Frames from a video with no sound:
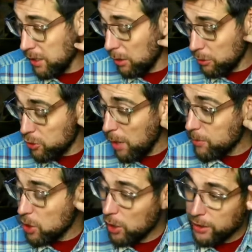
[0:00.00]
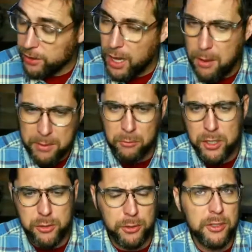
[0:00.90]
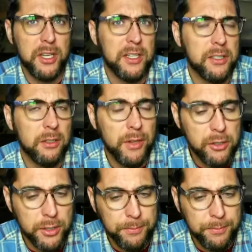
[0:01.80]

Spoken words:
you shop at Target, you know, I mean, Richard, you're just saying it's conviction.